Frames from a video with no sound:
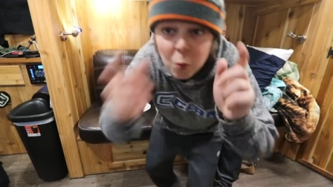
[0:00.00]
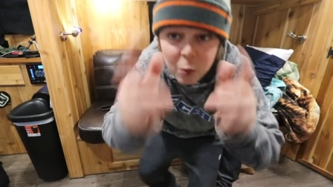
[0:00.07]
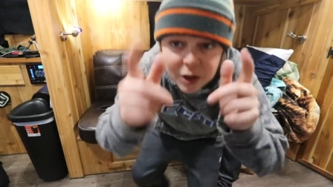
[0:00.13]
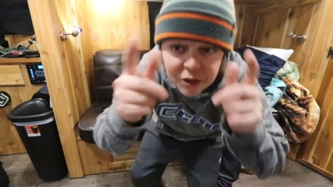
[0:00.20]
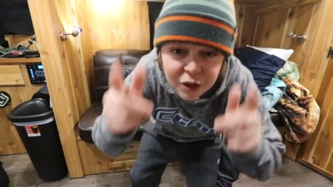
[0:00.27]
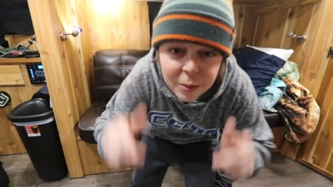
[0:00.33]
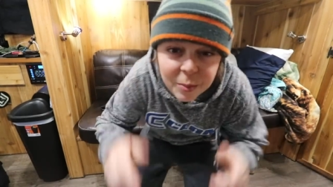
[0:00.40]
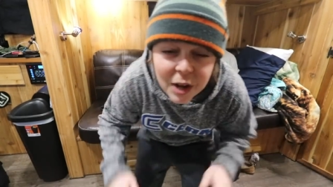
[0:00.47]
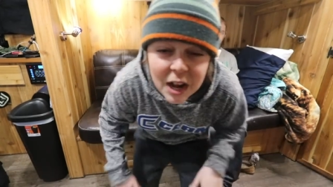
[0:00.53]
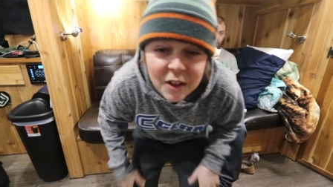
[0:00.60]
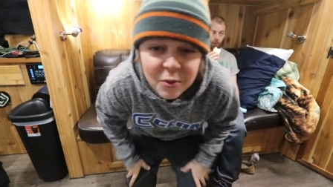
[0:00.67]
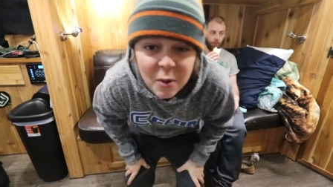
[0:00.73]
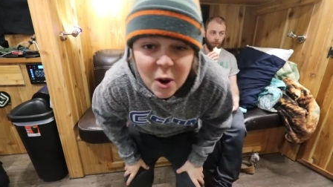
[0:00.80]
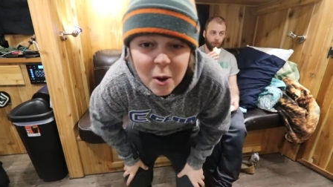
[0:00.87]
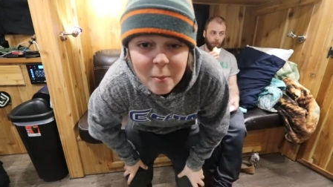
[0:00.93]
What's up
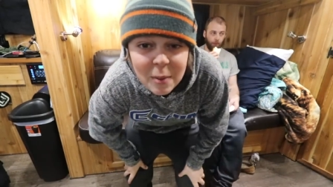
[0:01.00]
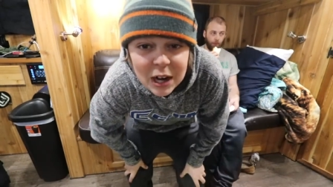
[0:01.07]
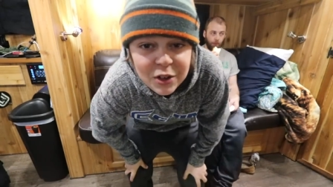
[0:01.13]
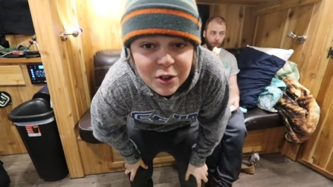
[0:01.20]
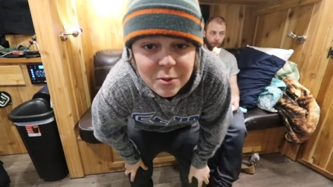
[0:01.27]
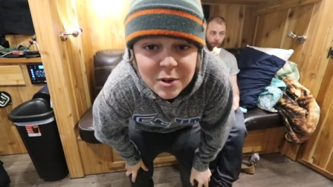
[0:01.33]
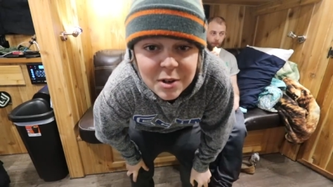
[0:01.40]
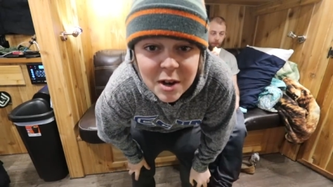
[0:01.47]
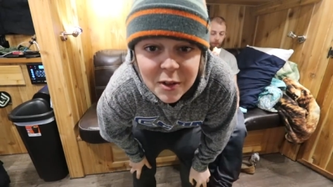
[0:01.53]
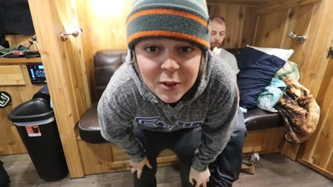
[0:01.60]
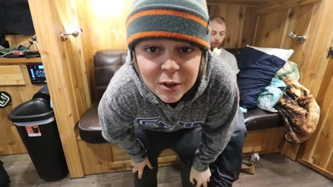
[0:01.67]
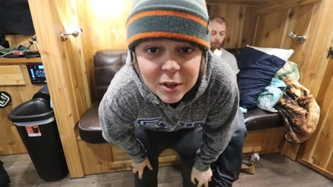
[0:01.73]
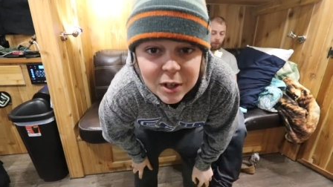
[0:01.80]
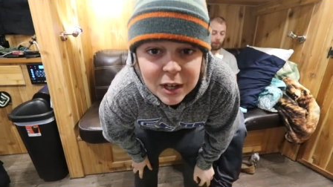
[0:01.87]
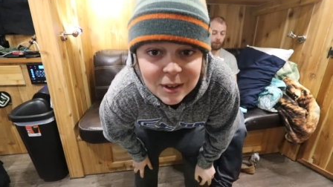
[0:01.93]
guys? Welcome back to
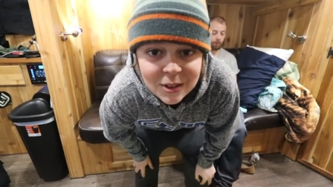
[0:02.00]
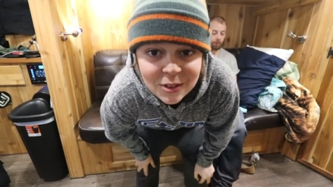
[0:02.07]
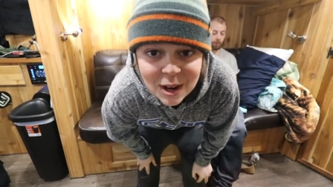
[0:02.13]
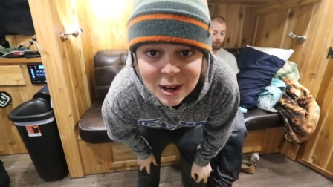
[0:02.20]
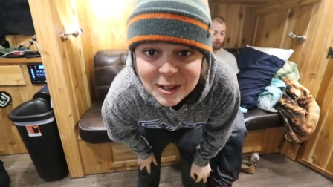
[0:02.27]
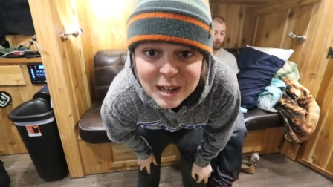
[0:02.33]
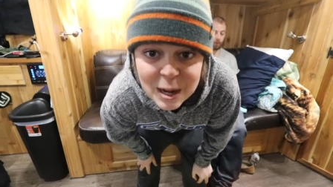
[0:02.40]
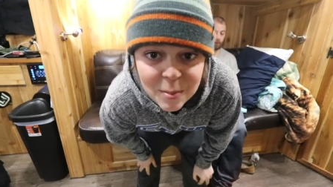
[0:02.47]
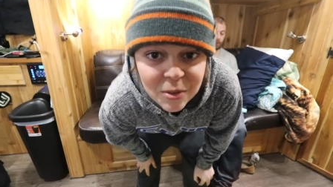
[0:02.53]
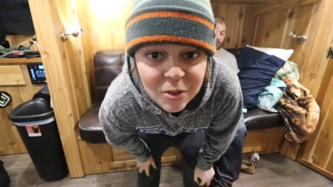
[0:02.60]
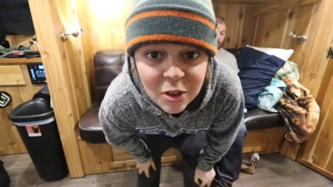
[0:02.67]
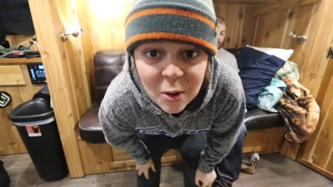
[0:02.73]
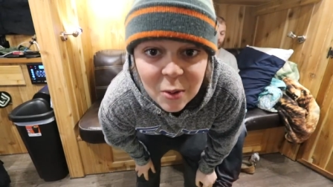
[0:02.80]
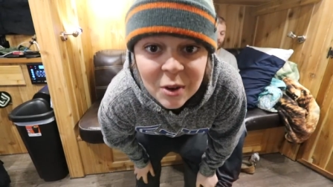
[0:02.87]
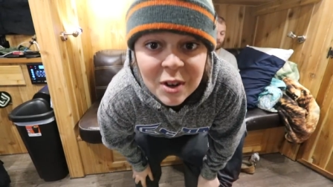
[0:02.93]
another exciting
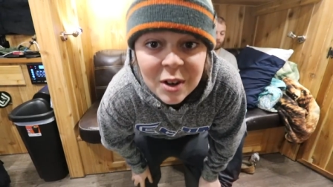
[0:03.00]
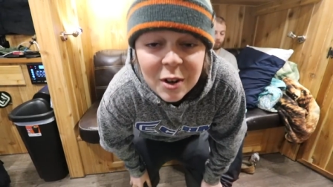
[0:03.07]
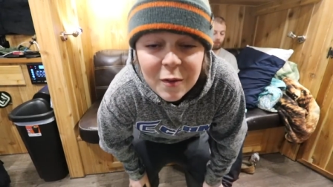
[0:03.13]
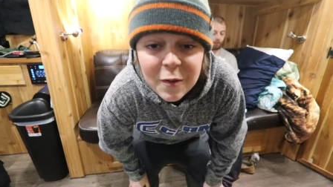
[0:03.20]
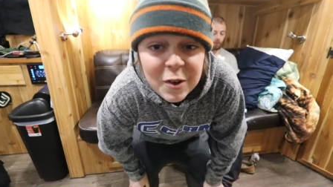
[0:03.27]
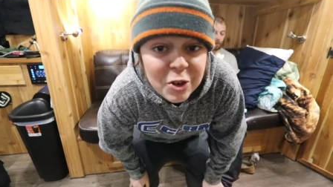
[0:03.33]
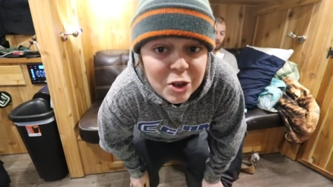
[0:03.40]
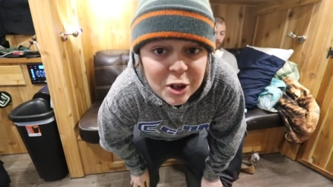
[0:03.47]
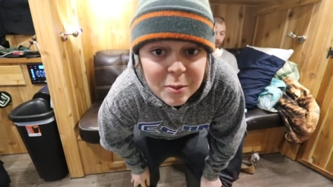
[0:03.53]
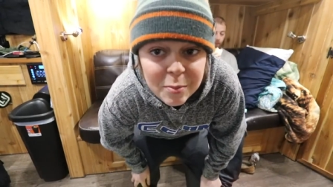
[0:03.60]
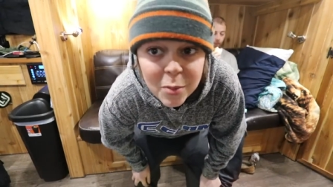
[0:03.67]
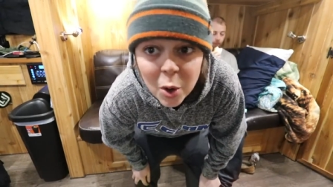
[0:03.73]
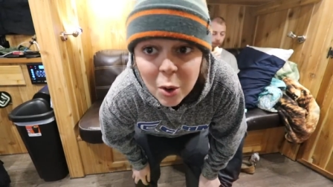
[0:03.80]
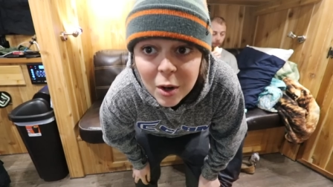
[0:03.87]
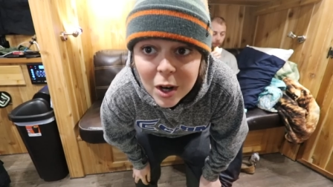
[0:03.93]
episode of Fishing
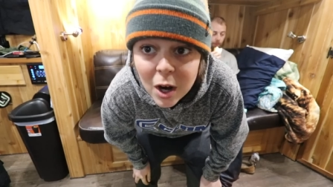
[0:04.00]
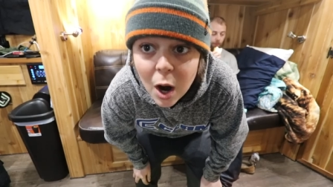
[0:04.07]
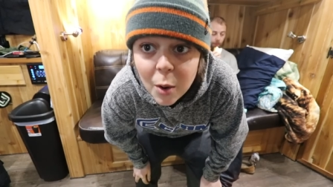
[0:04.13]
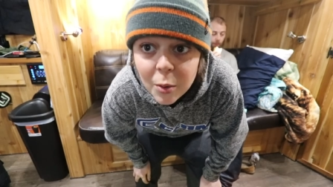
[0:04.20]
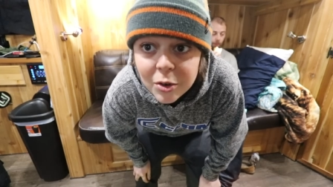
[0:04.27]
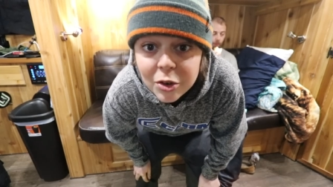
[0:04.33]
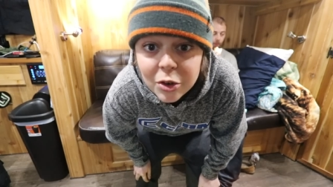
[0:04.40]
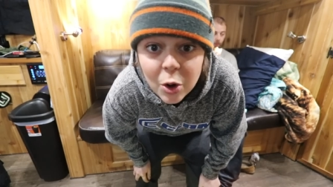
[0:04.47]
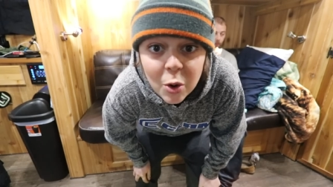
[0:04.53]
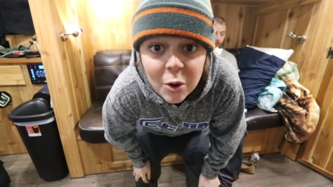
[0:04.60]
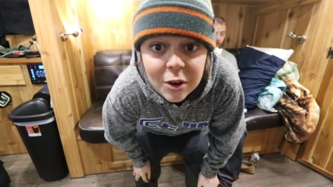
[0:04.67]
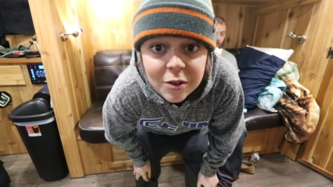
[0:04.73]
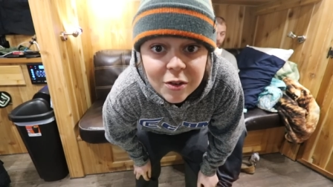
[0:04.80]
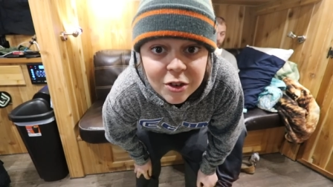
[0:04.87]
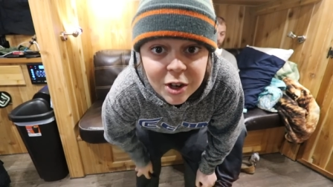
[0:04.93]
More
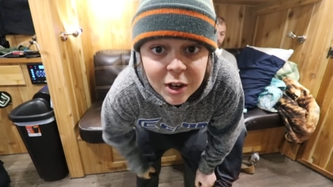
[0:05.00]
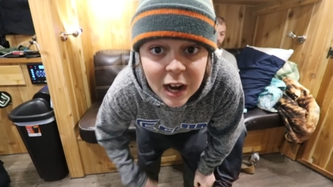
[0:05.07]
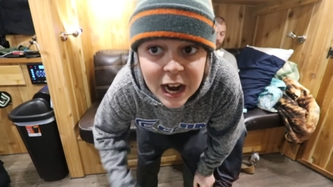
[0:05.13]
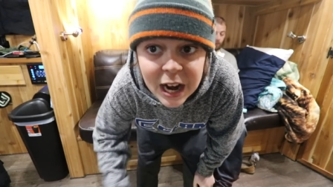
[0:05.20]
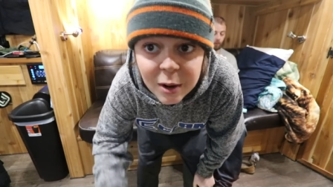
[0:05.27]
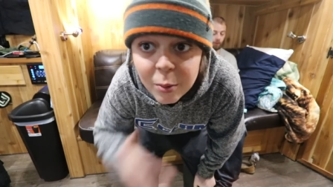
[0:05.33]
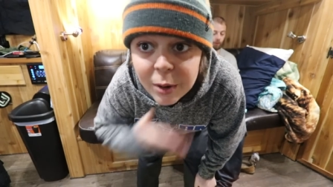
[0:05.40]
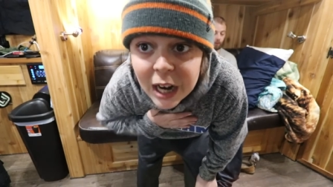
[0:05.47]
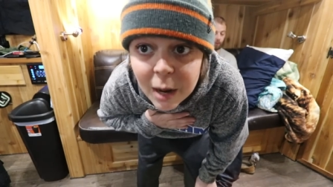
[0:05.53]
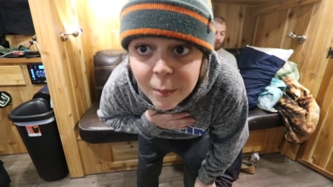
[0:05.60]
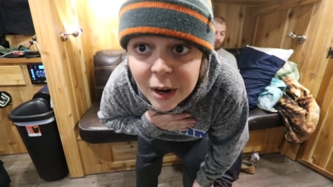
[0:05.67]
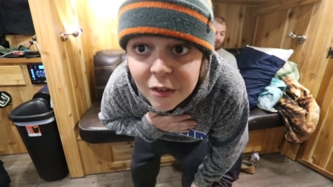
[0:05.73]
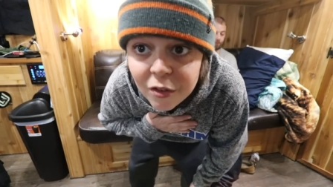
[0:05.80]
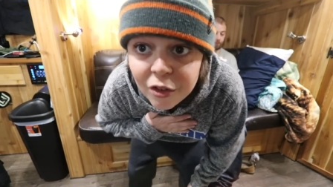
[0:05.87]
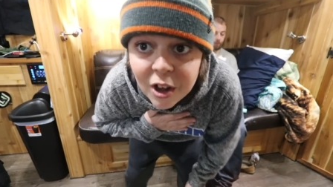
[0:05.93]
Outdoors. Today we got
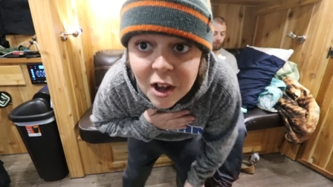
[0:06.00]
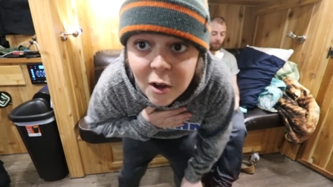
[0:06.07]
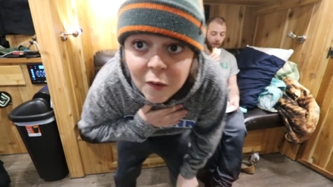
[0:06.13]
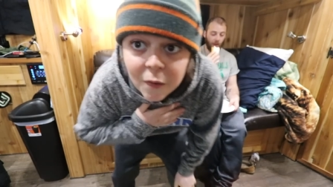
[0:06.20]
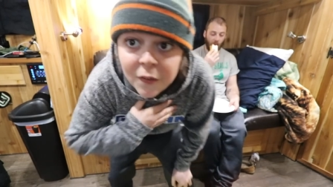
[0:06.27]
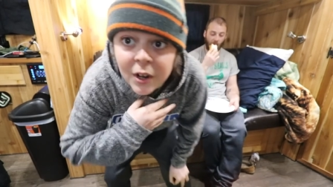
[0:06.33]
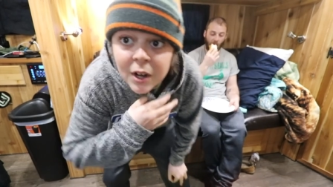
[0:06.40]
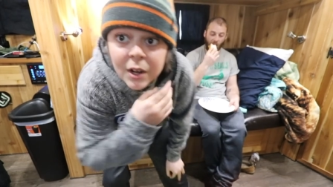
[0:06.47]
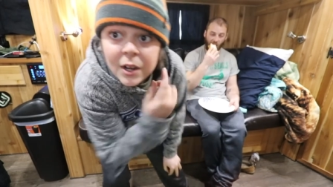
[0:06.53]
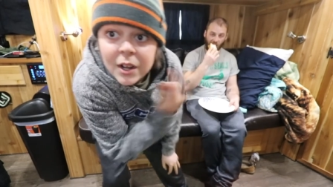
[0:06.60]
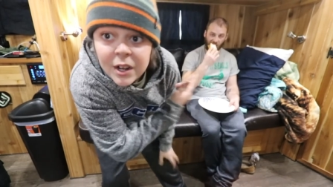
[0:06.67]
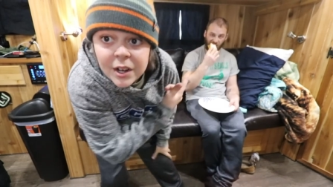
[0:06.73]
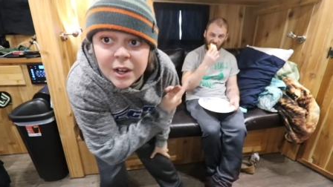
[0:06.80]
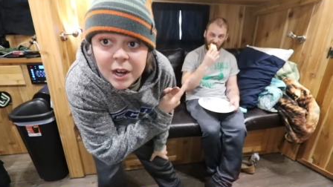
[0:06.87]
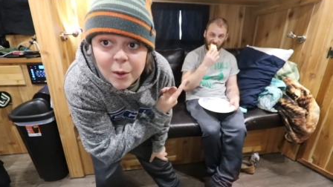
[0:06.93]
myself
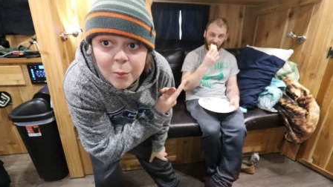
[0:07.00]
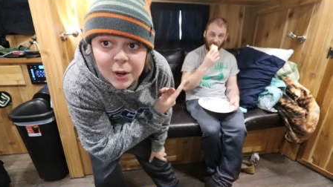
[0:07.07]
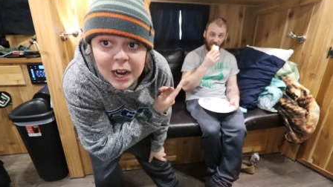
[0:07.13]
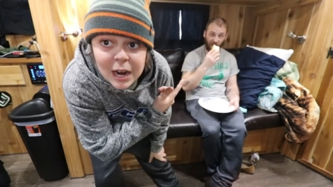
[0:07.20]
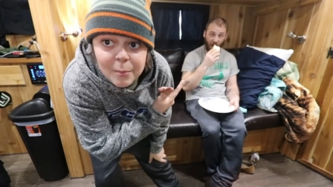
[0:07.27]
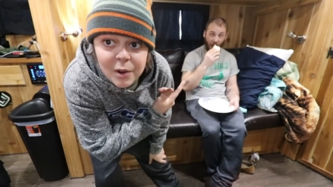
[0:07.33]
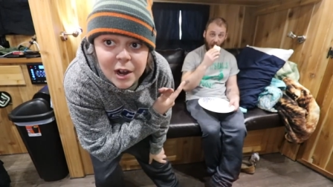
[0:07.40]
and we got